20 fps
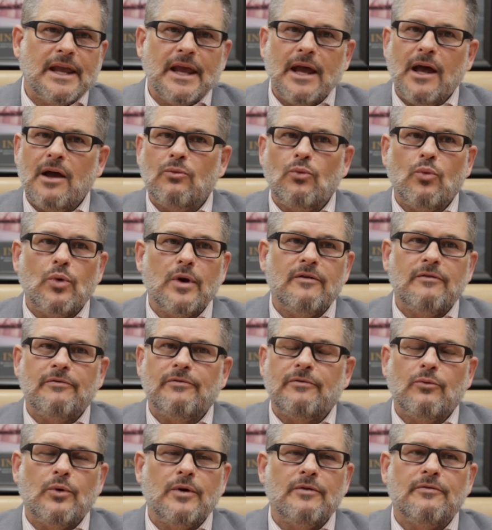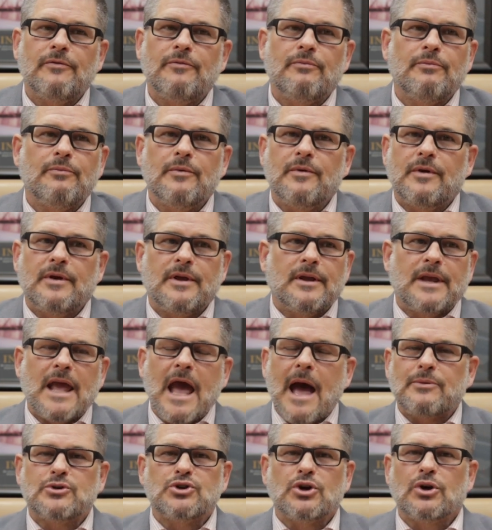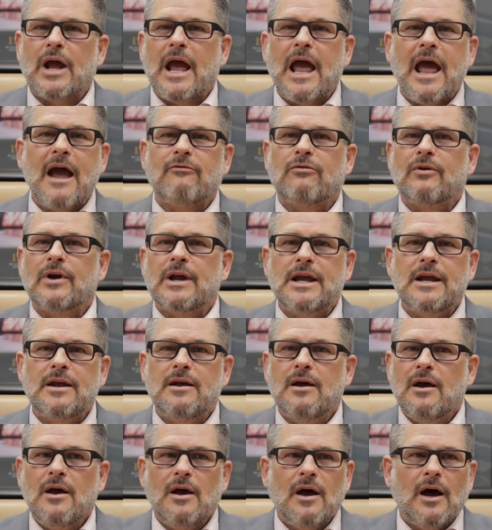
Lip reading: get. We've captured every